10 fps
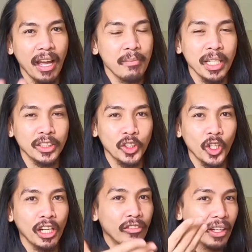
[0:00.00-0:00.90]
I'm not sure
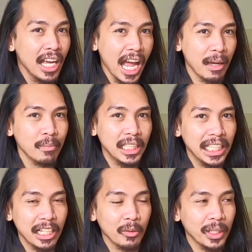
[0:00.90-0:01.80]
if I'm
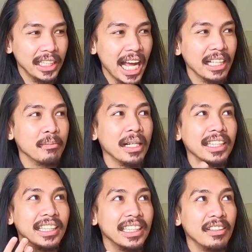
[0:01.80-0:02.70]
clear with that, but
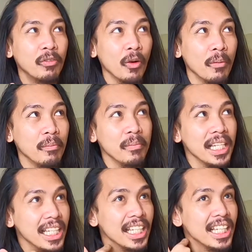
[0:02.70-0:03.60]
for
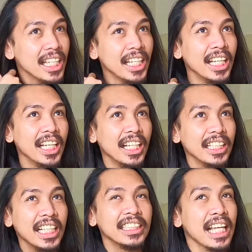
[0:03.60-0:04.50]
me, that's